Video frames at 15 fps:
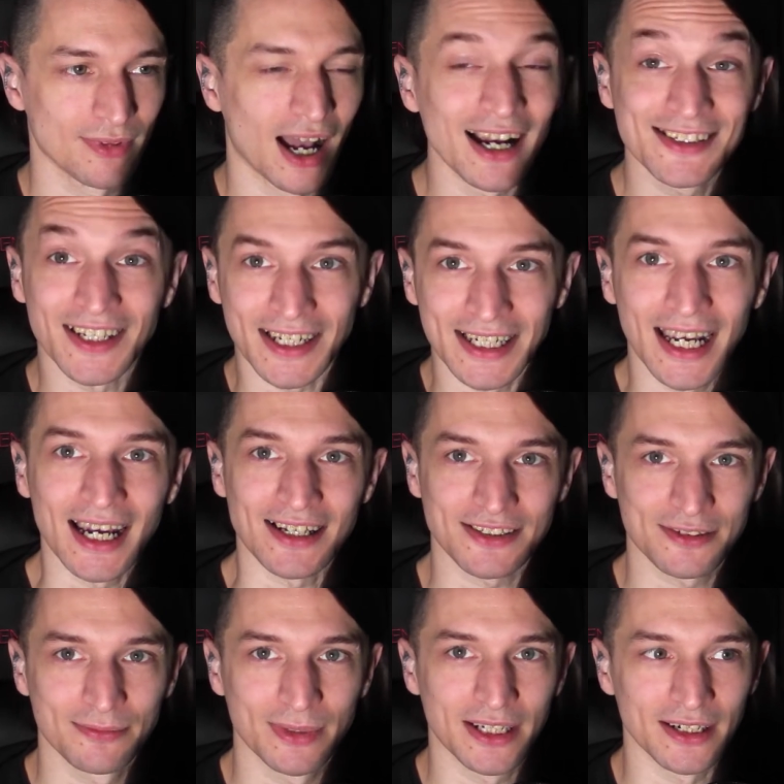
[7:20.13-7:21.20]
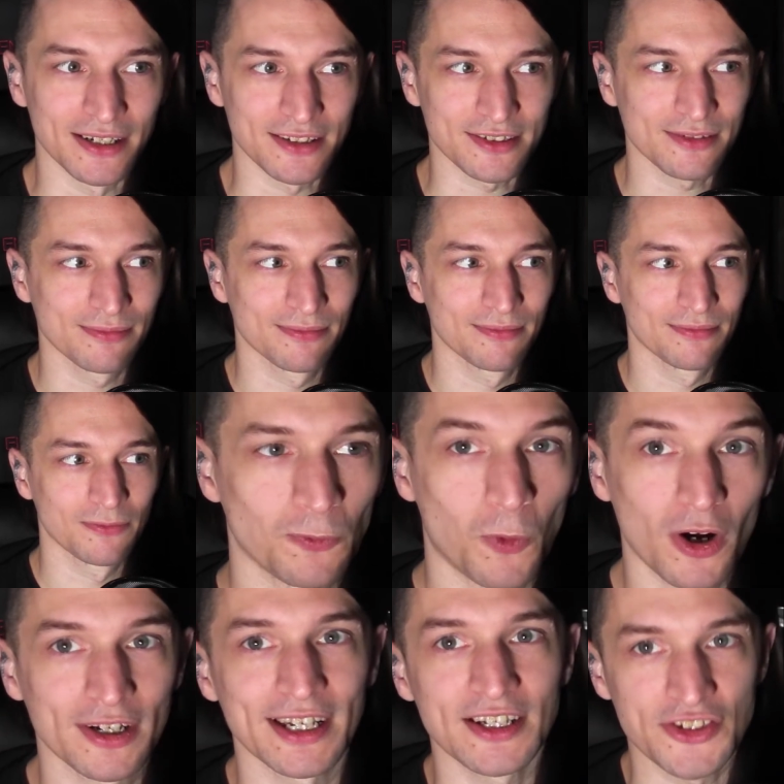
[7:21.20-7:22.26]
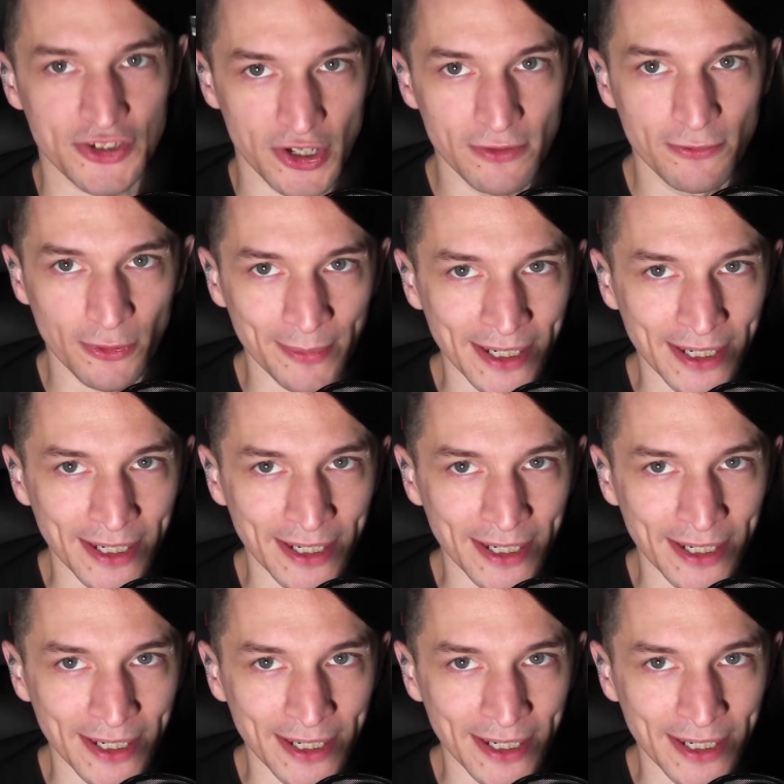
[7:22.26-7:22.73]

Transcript: I said yes, because walking's good for